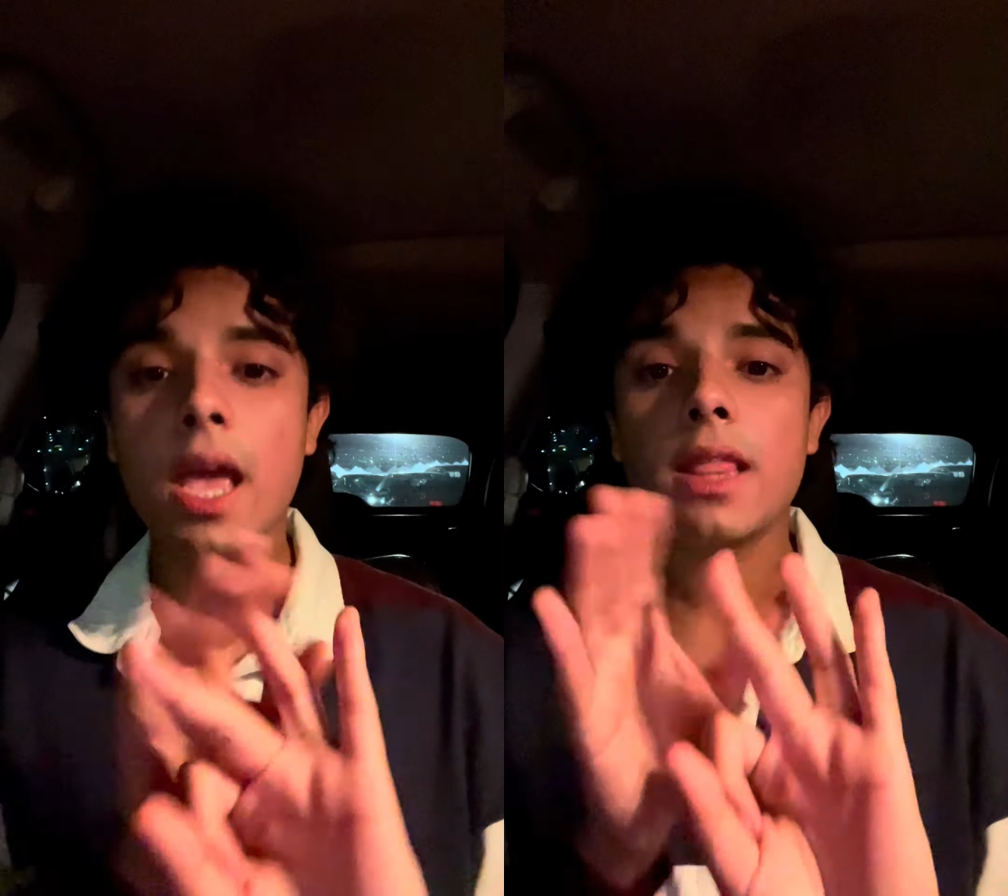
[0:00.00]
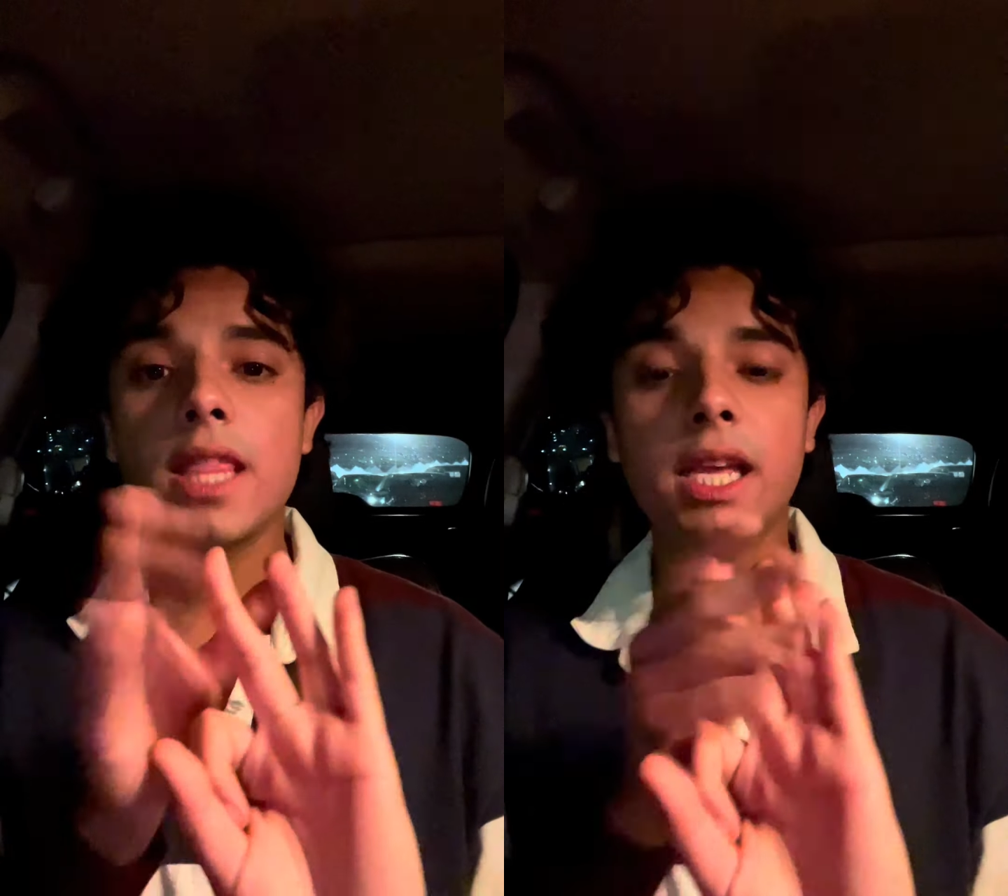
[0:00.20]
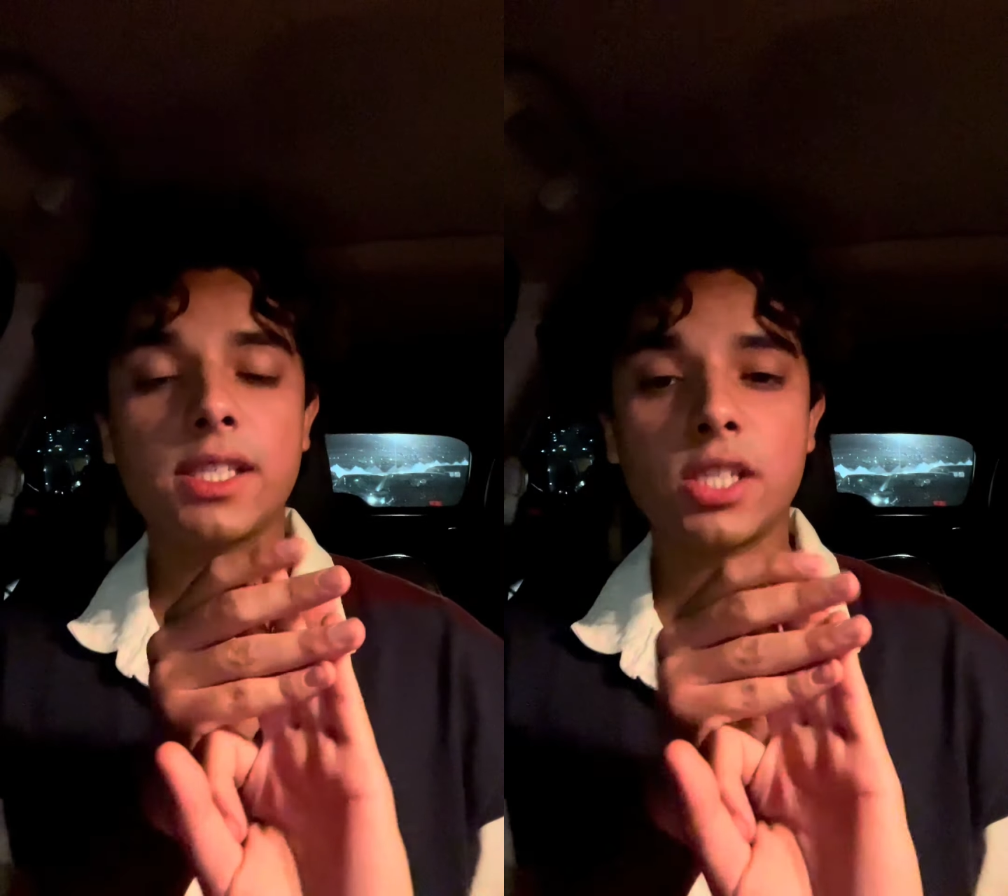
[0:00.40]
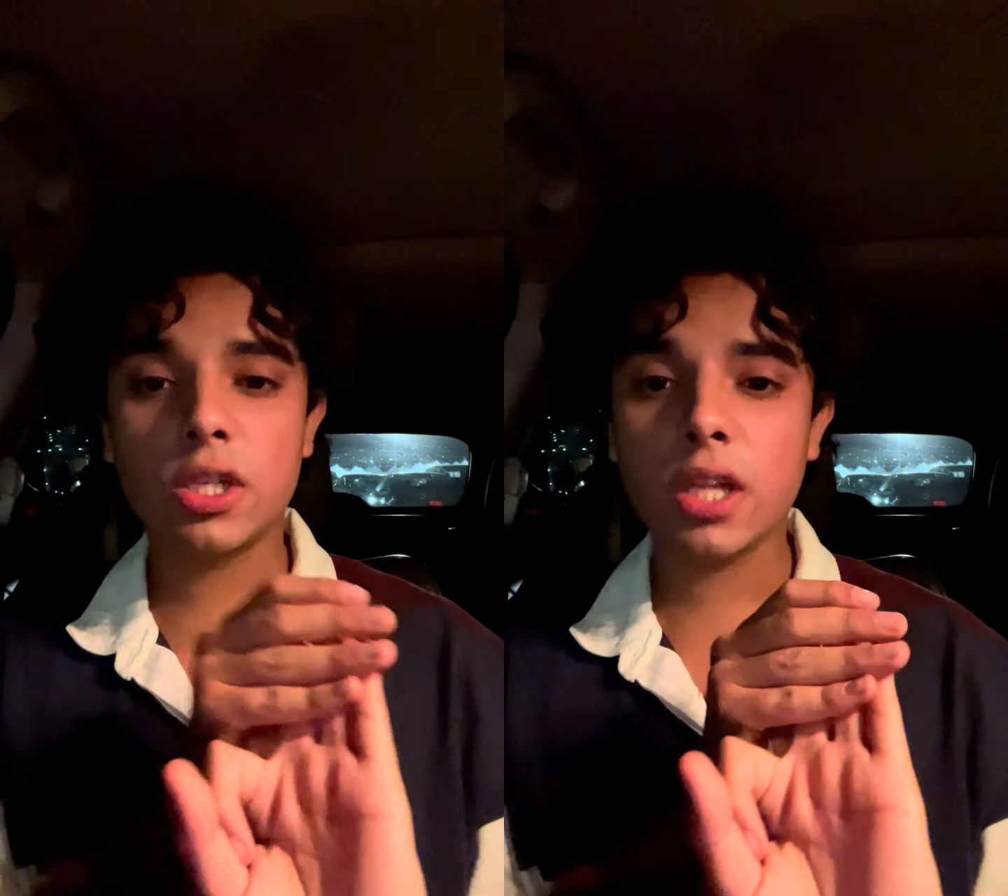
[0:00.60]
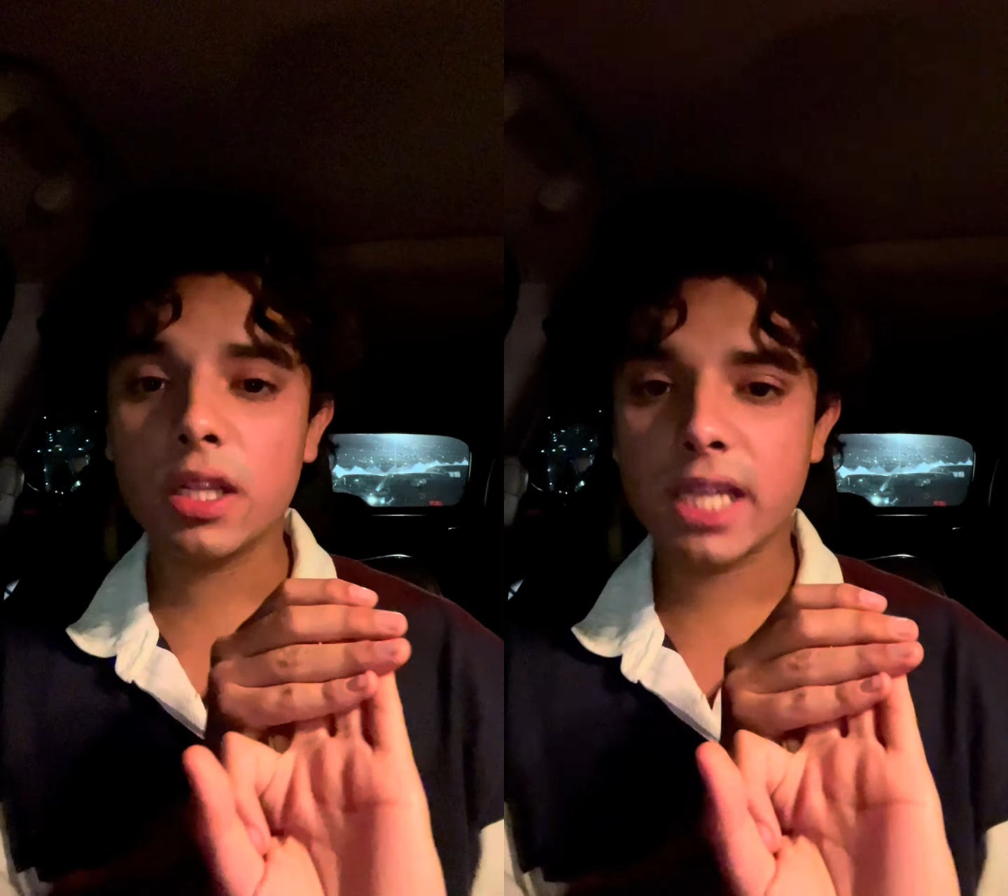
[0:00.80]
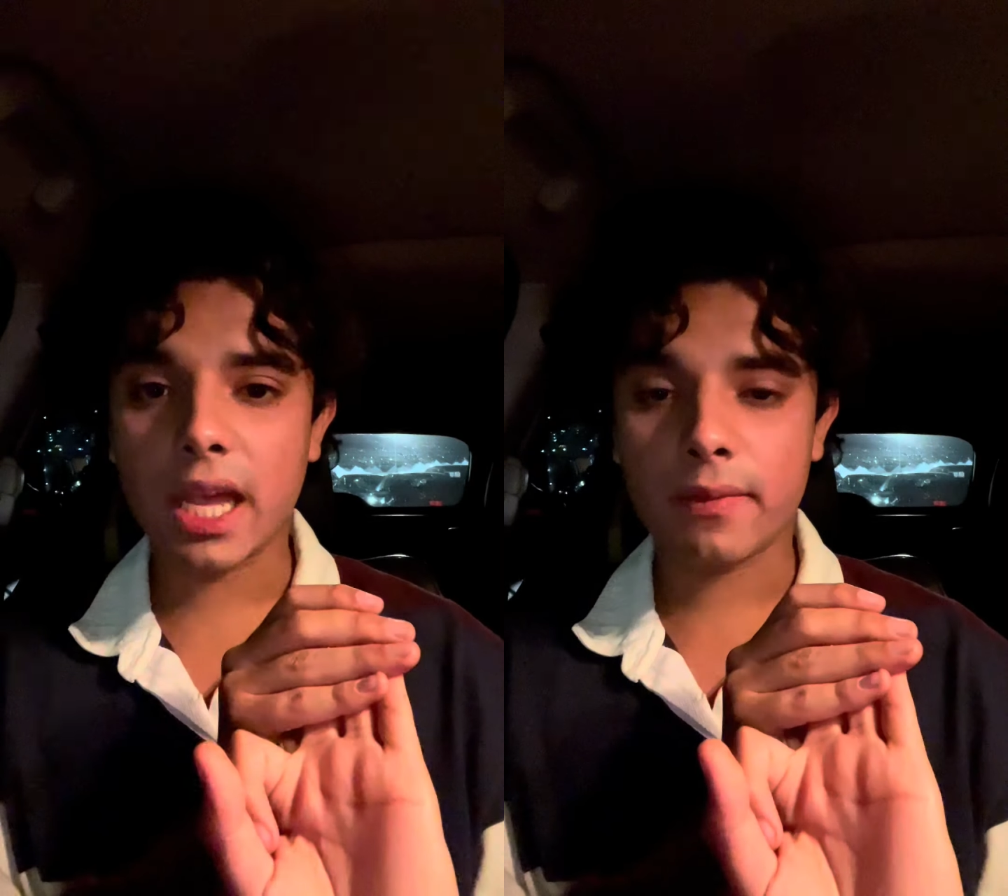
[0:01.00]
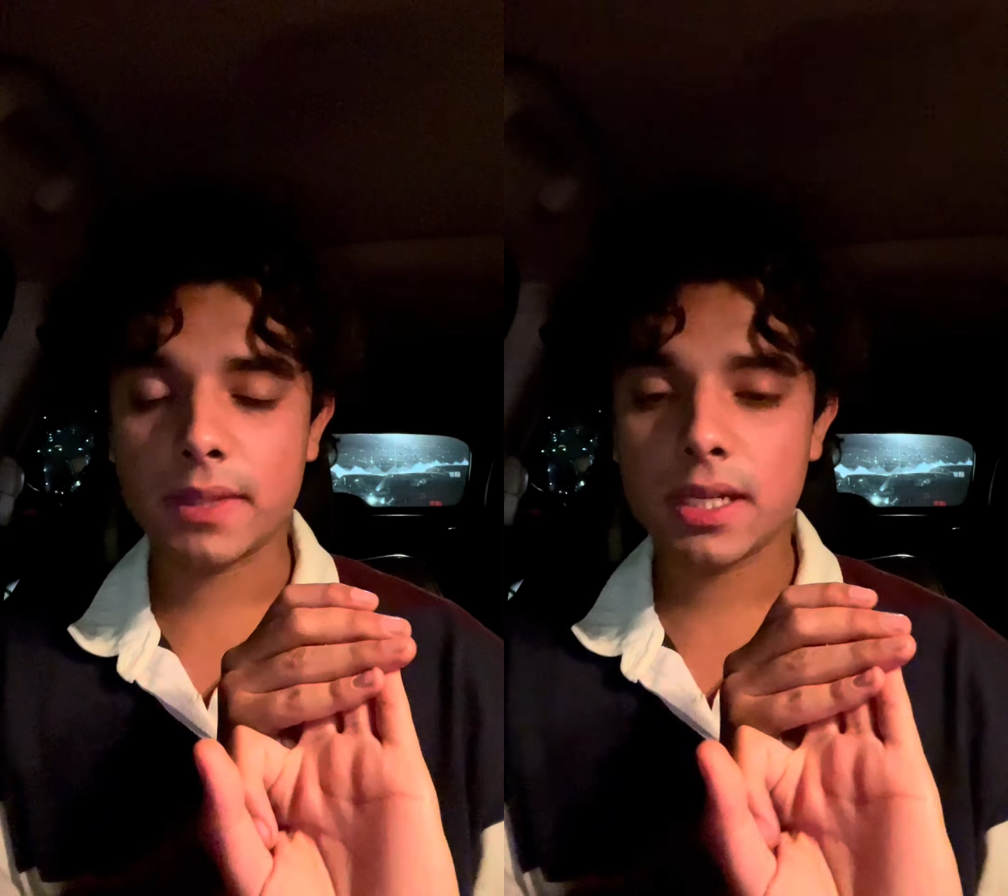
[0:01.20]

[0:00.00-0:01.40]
the external debt,